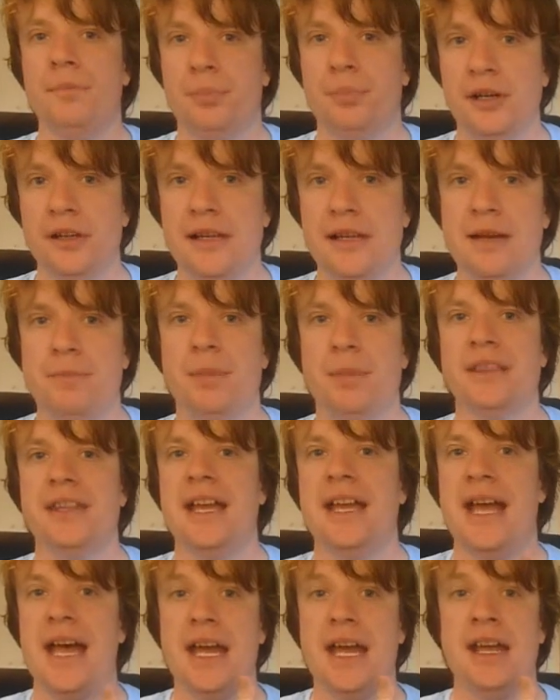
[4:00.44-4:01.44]
brilliant, but
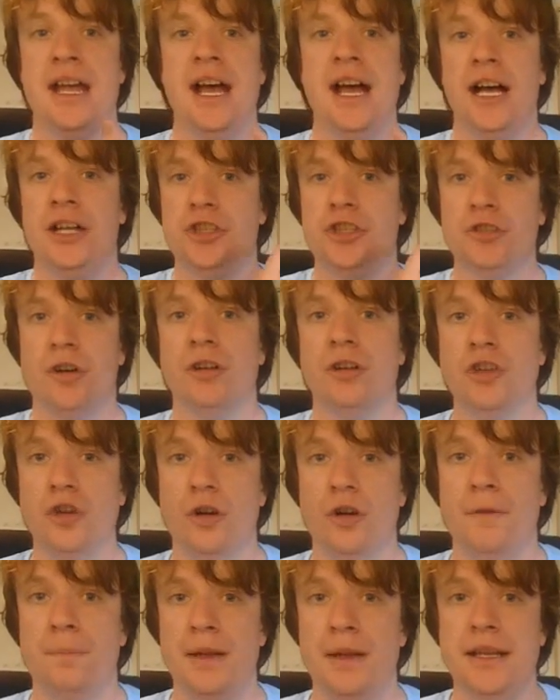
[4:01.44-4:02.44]
they had a strong
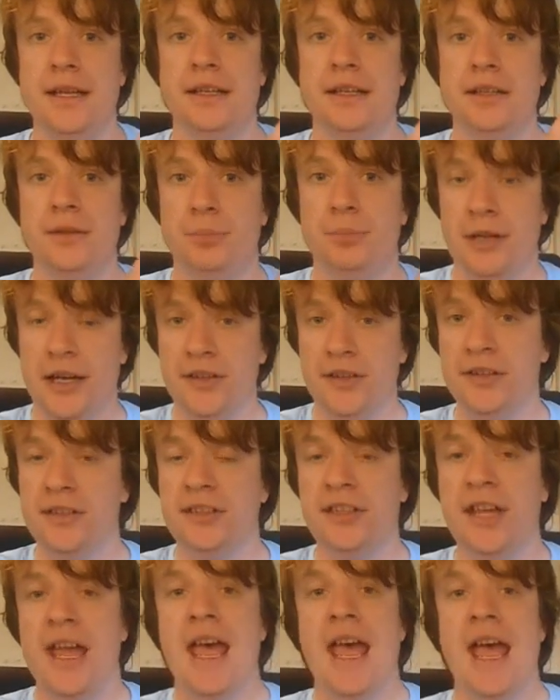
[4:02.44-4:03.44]
European
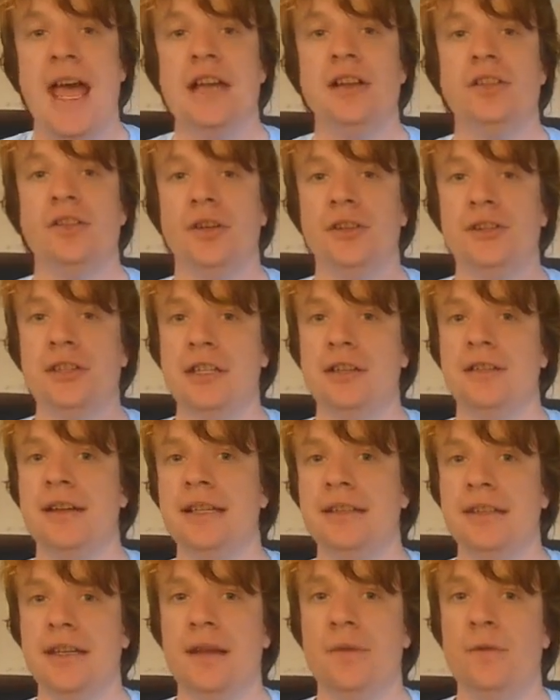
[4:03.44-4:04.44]
presence. And he's also
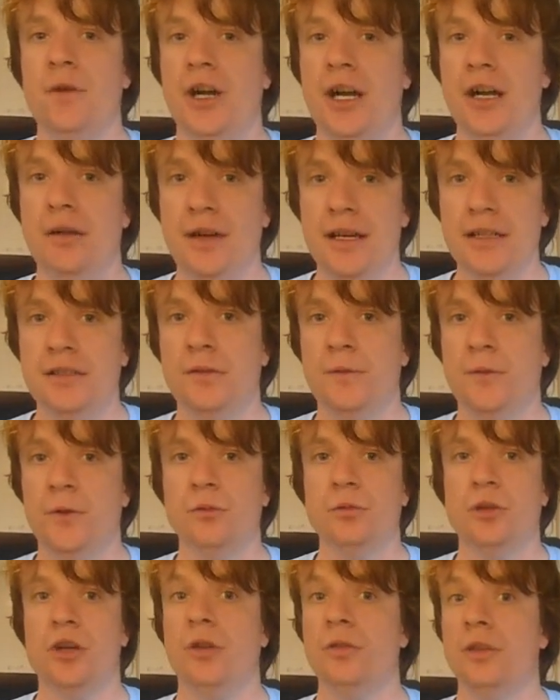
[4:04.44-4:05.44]
directed a very recent
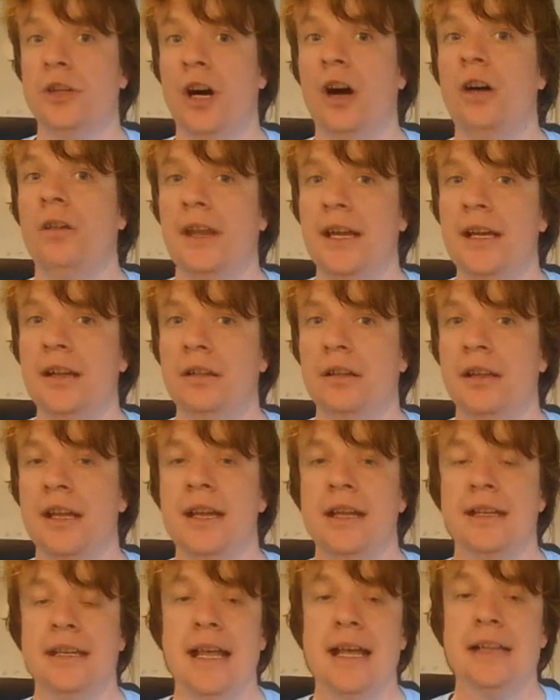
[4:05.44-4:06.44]
film called Cold Hell.
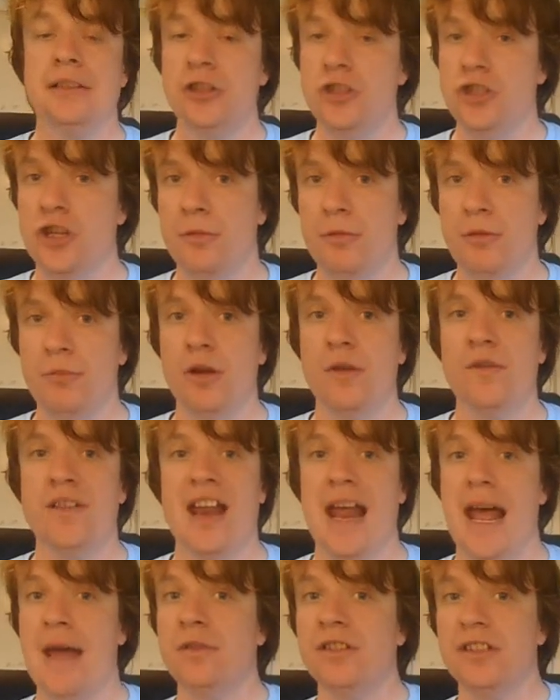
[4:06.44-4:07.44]
Now that's a German movie
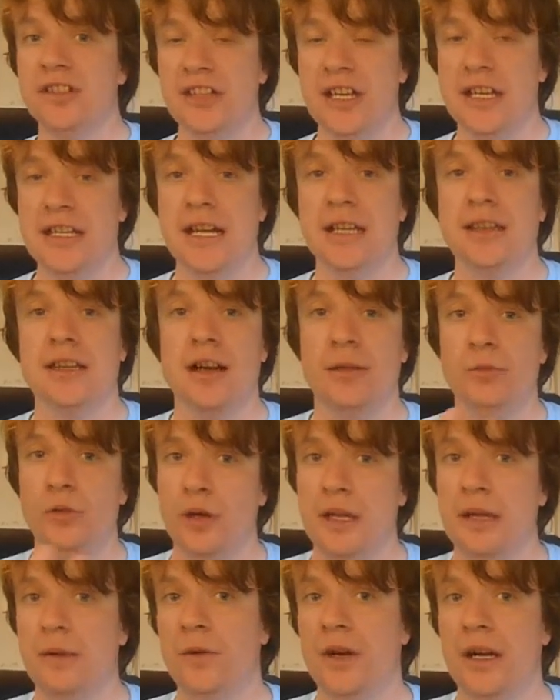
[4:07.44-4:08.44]
that I haven't seen yet, that I'm
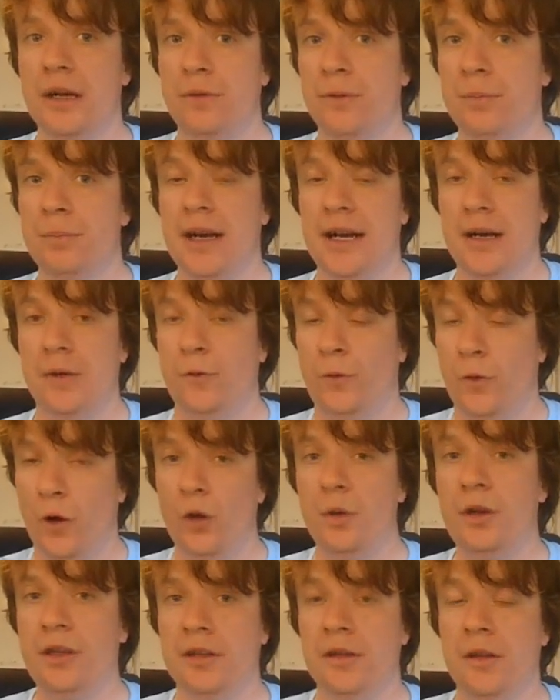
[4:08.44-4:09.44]
looking very
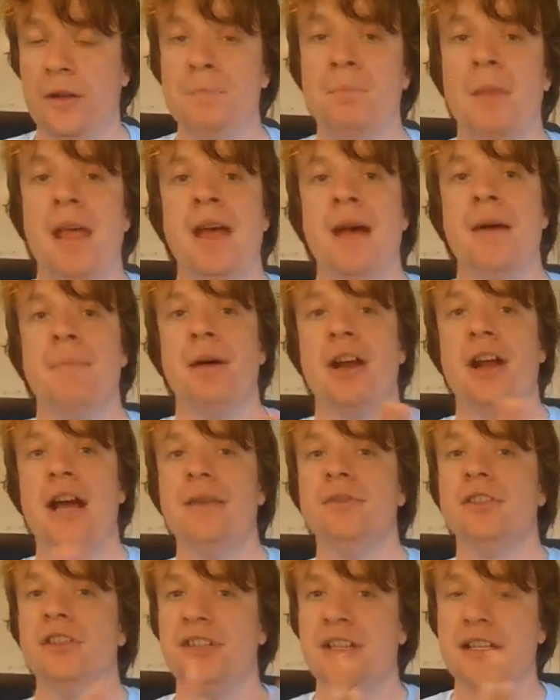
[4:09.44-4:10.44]
forward to, but I
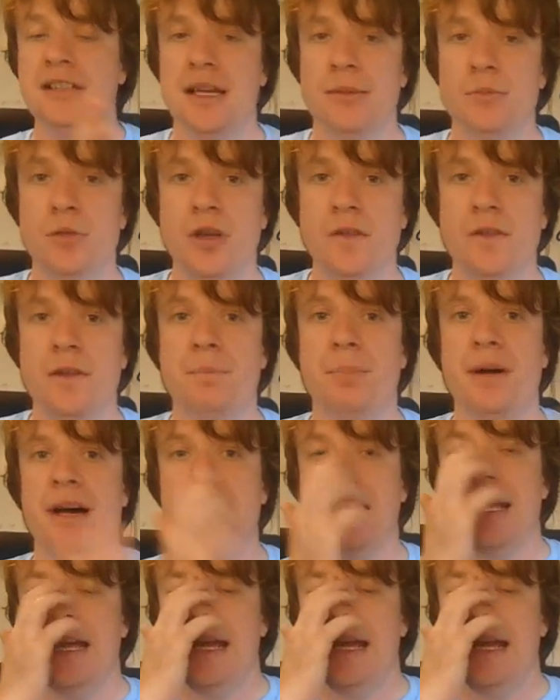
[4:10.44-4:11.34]
haven't seen that movie, but